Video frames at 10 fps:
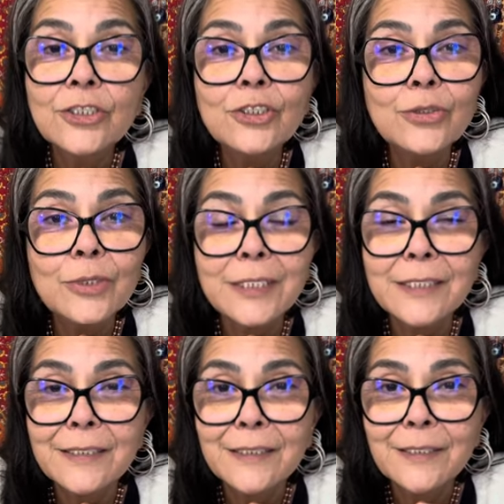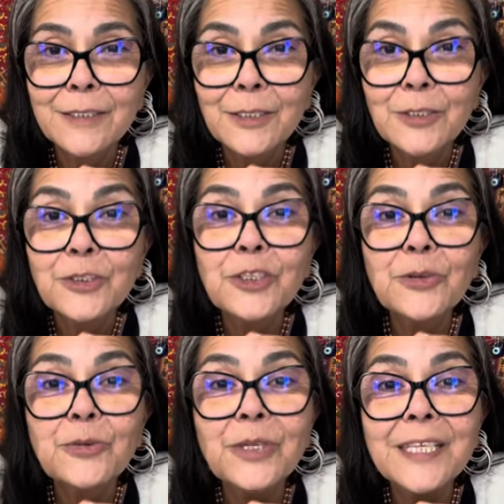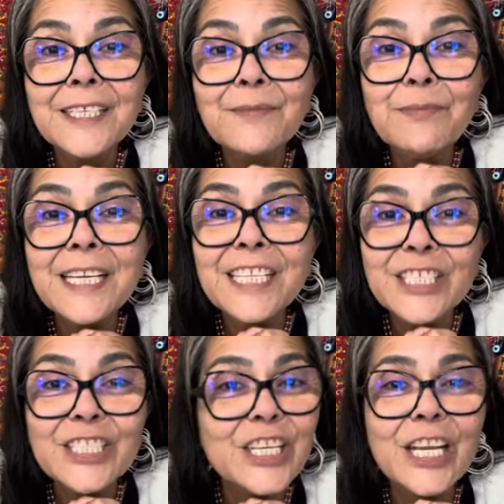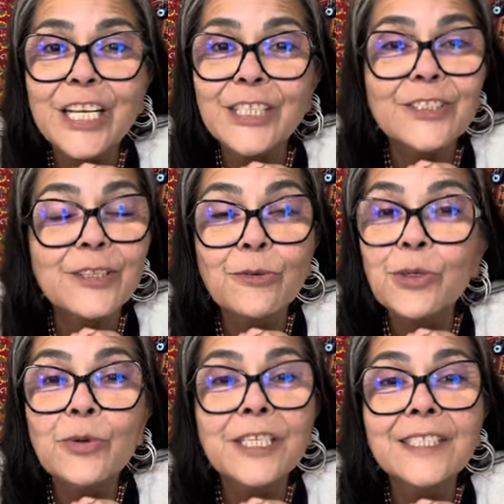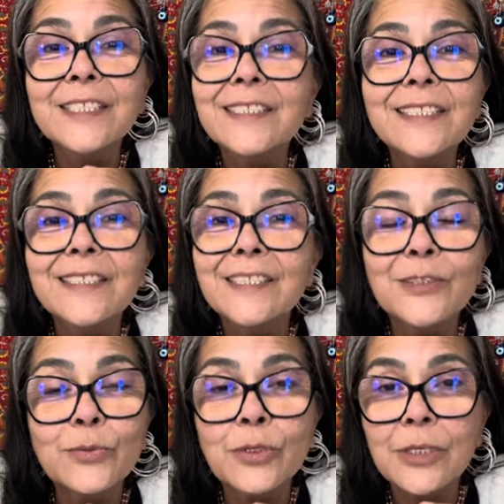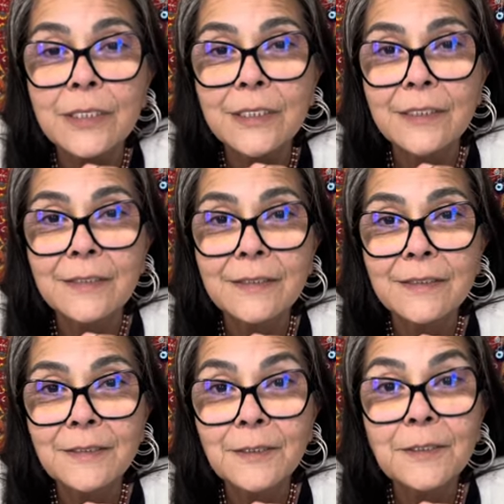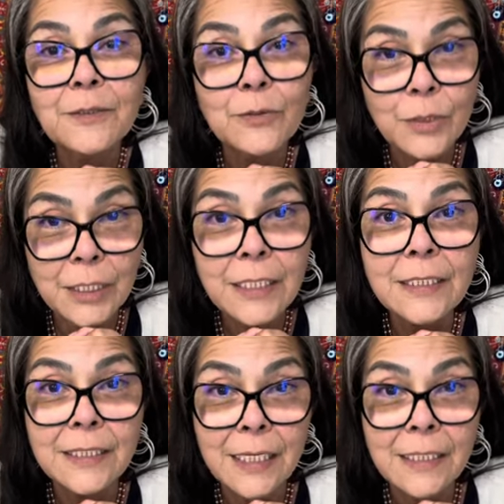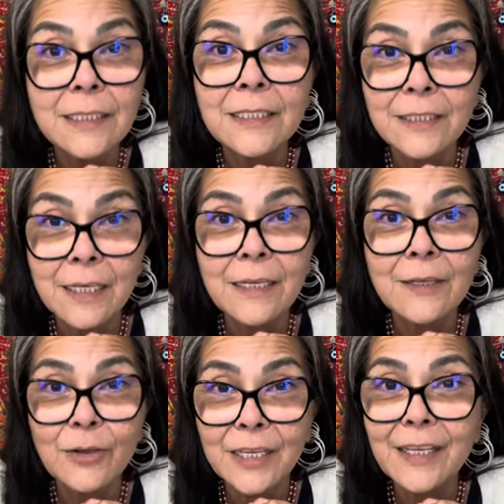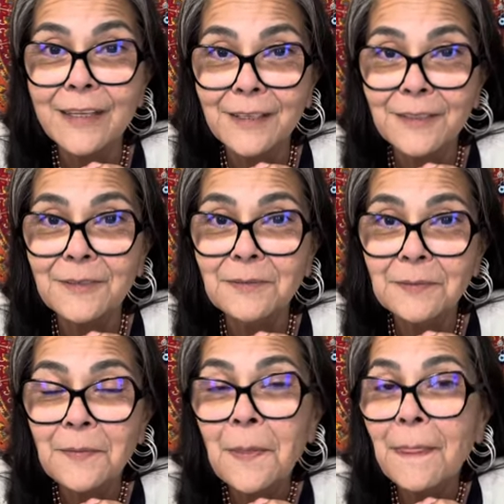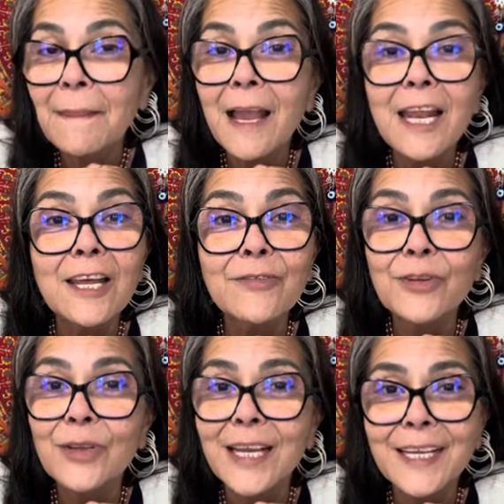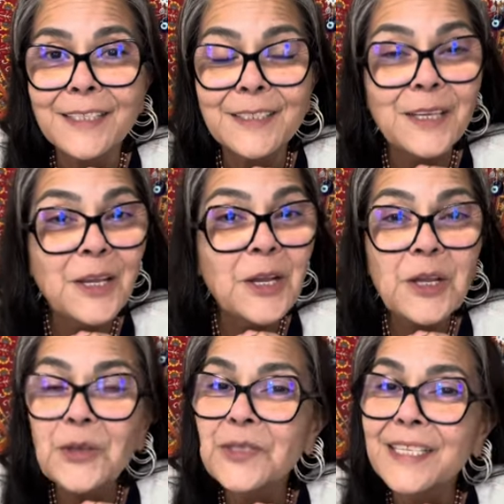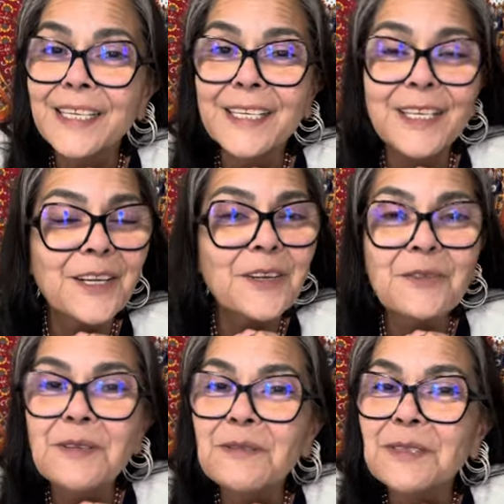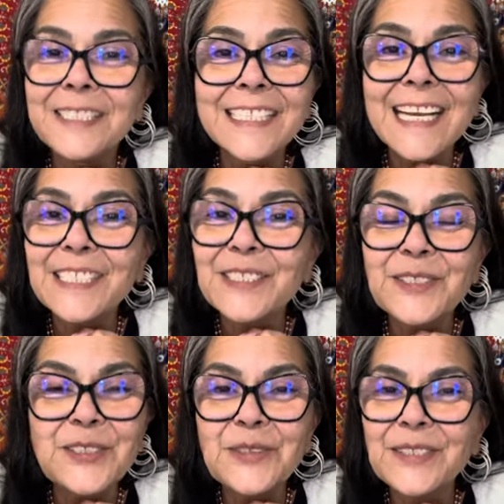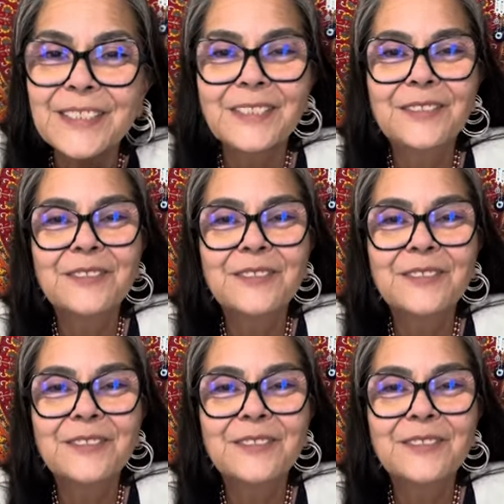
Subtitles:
Do it so that we can be the change that we want to see in this world. We need to get this done, okay? I love you guys. You take care and we will chat soon.